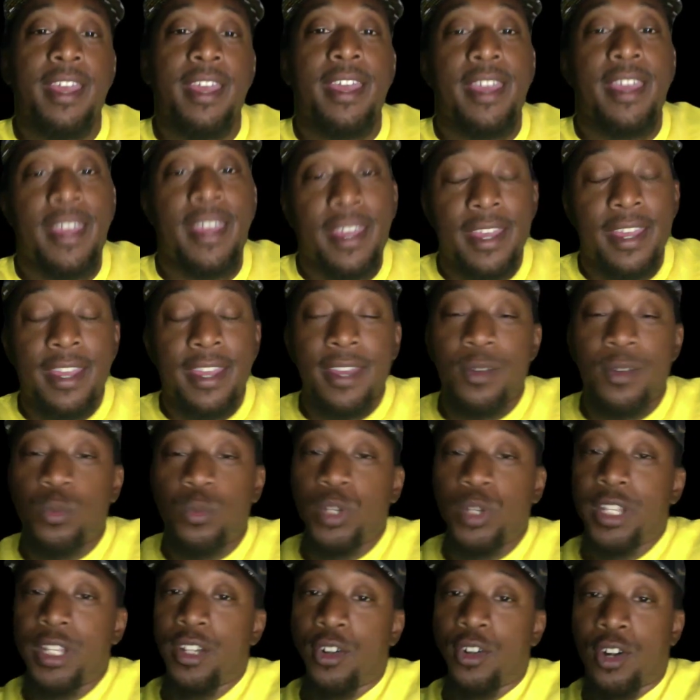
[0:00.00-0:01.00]
and
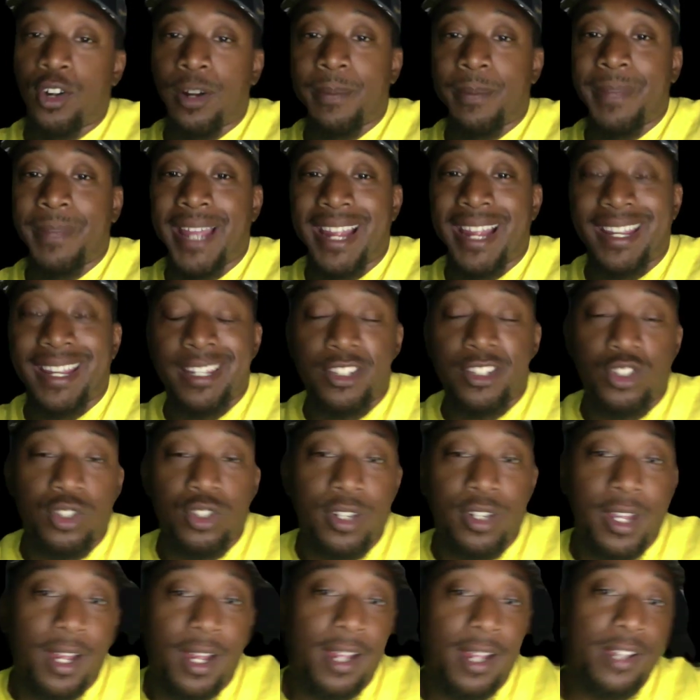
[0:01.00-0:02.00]
we are back at you
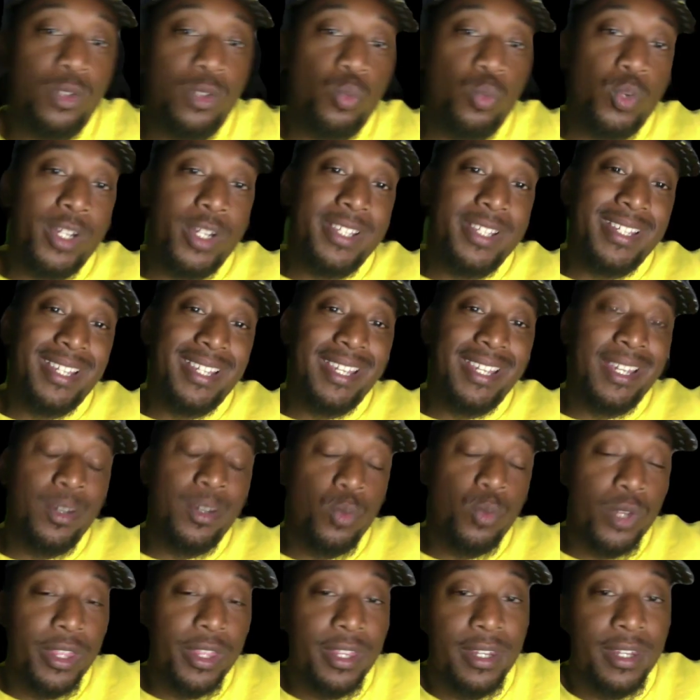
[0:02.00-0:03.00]
guys once again
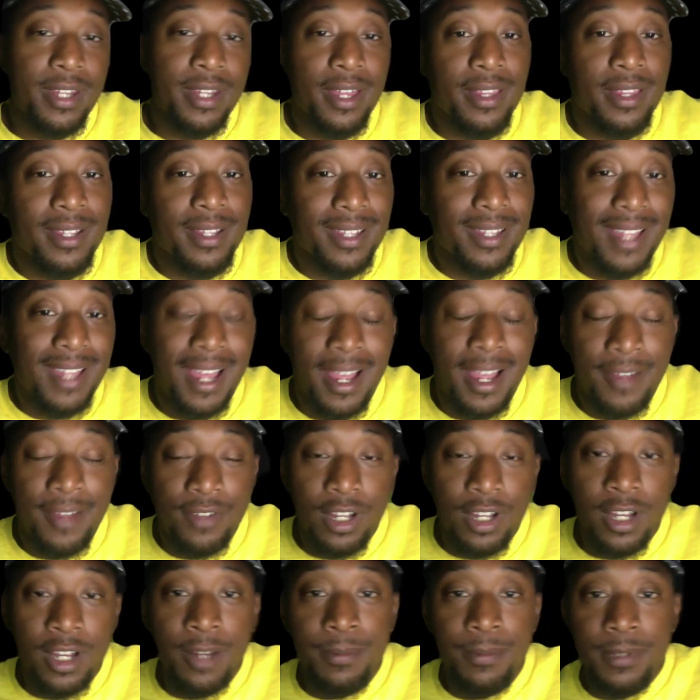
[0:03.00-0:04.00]
with another live
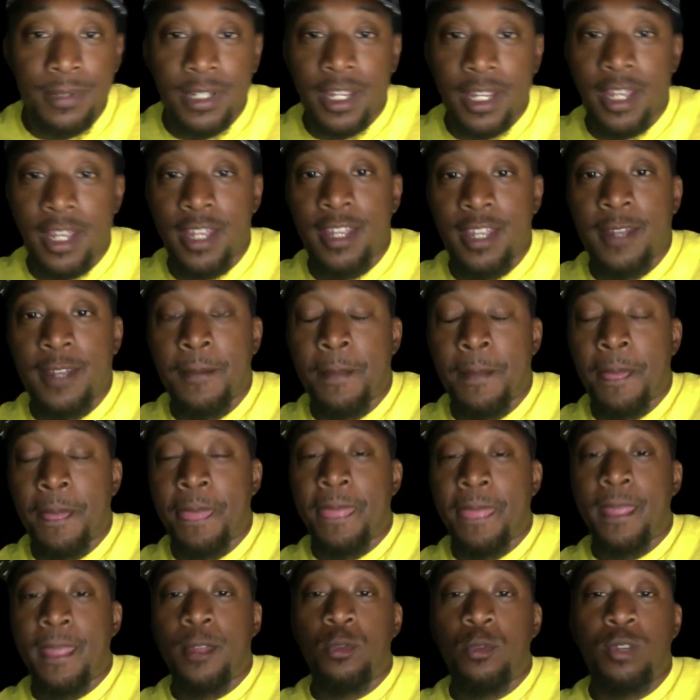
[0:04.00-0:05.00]
update.
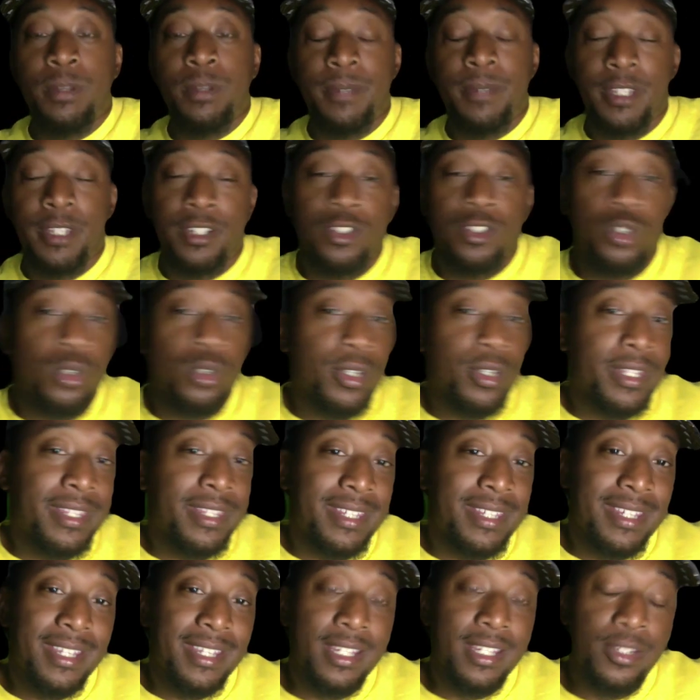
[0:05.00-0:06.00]
We've been doing
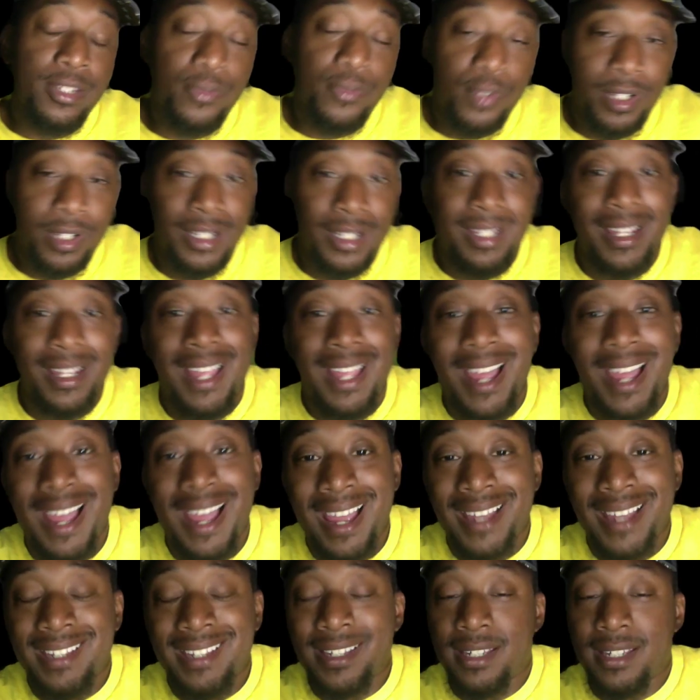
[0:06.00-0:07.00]
these for the
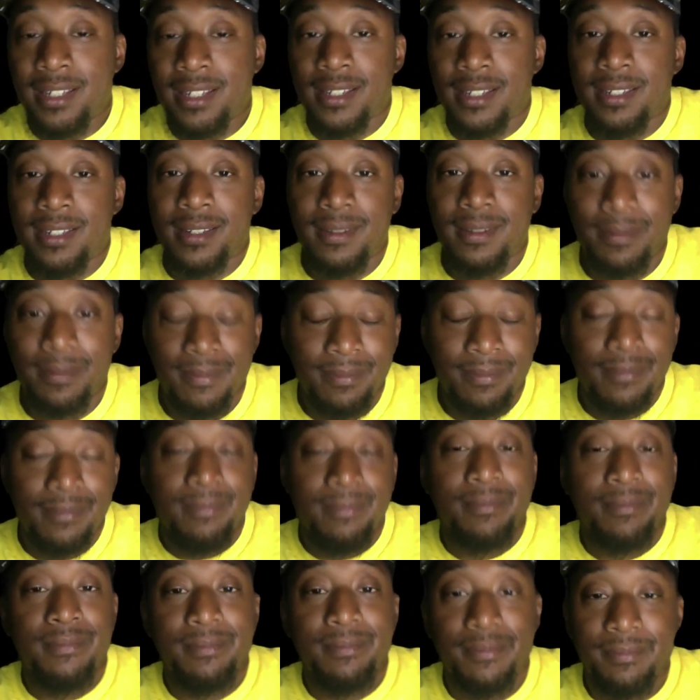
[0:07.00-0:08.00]
last
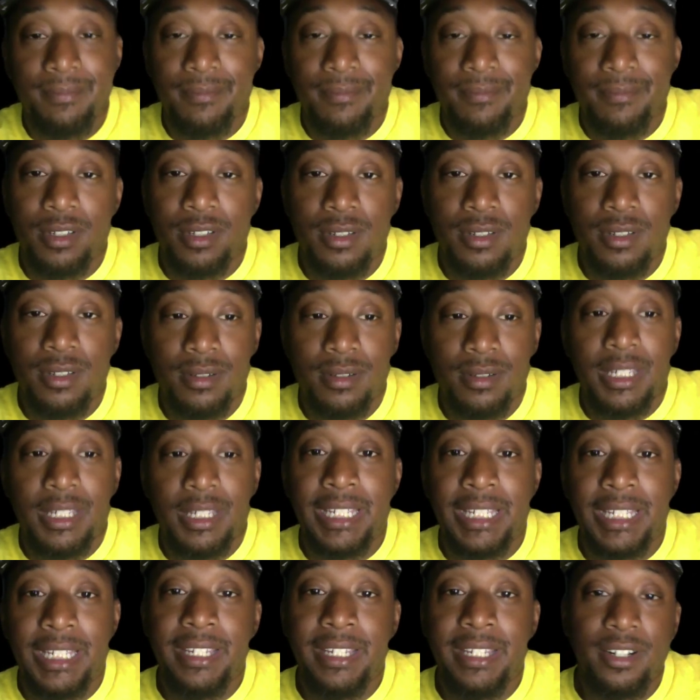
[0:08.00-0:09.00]

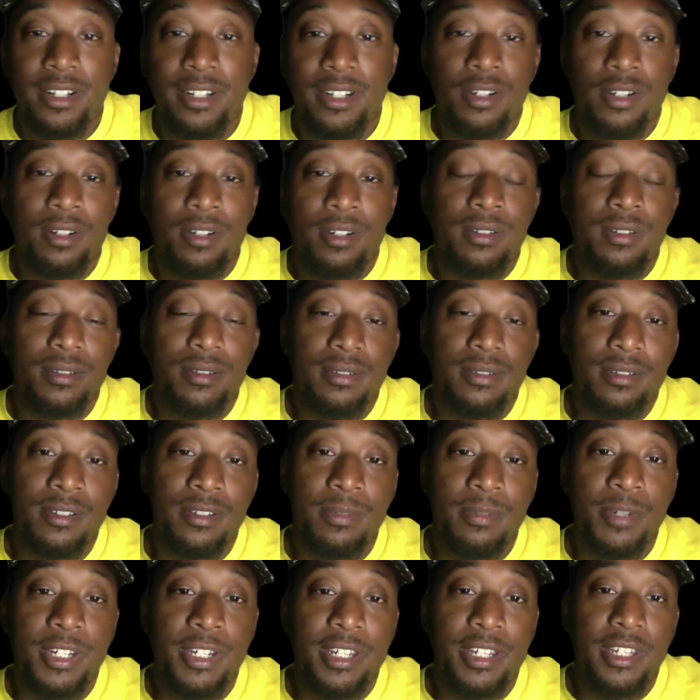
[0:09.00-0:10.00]
year. It's
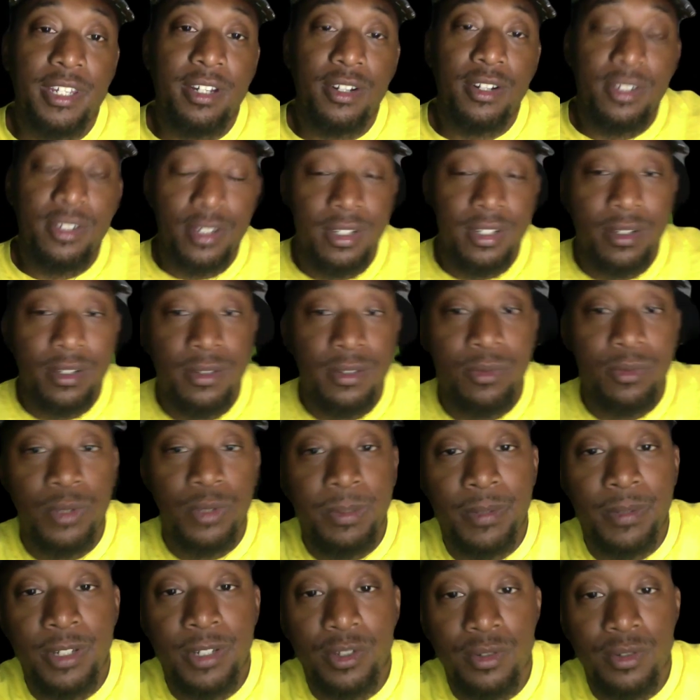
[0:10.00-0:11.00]
been a year since we've
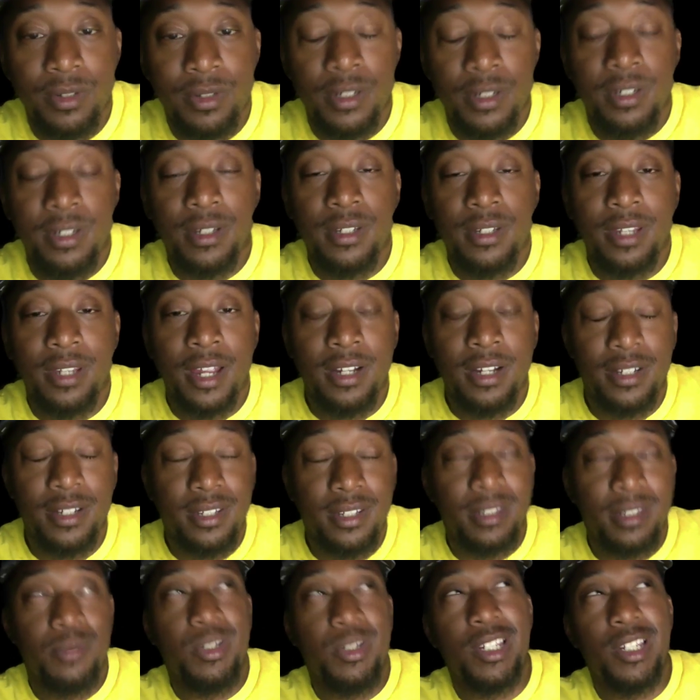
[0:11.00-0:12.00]
been doing this.
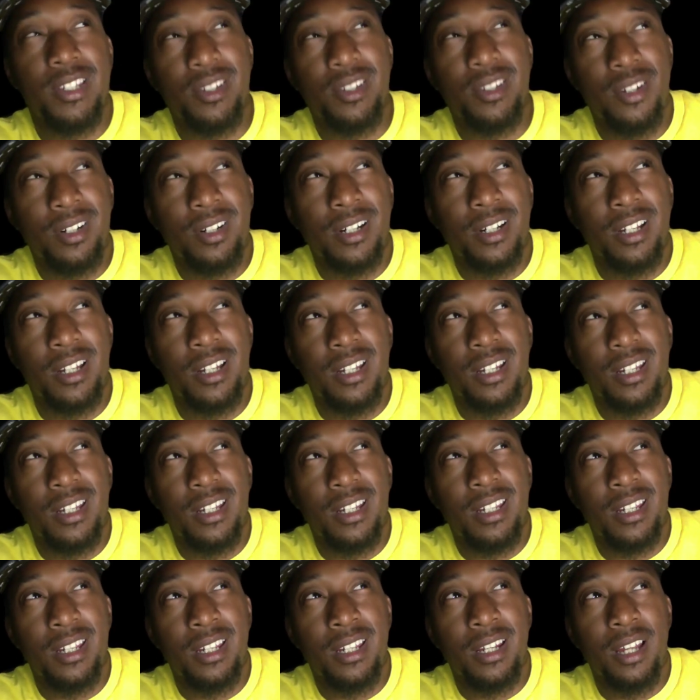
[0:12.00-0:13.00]
Actually, we started
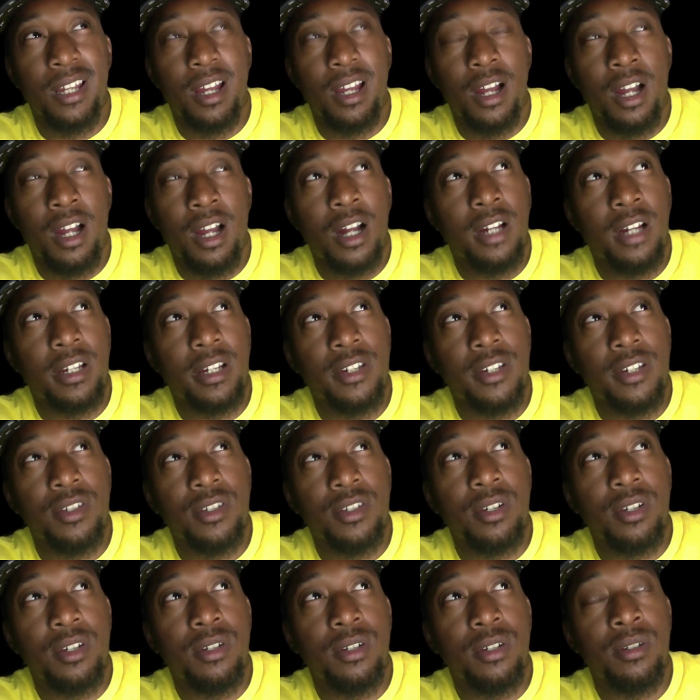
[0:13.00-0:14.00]
in August,
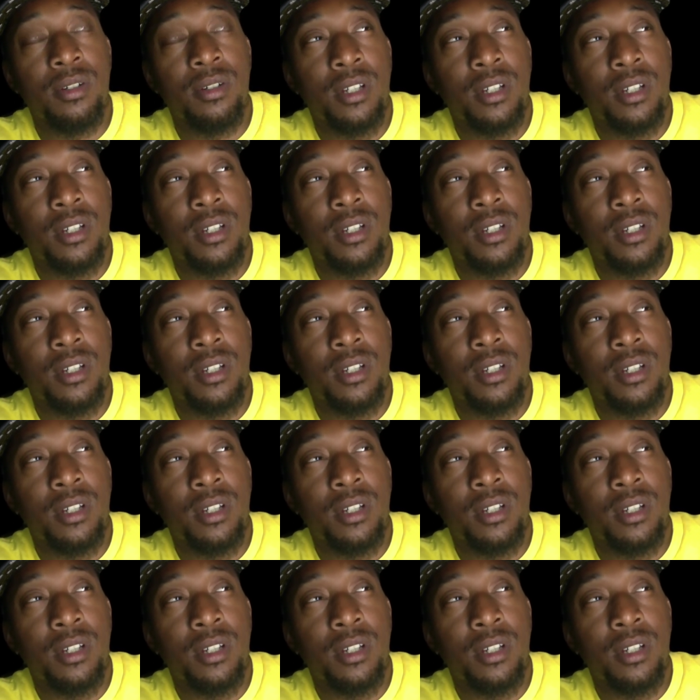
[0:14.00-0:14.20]
so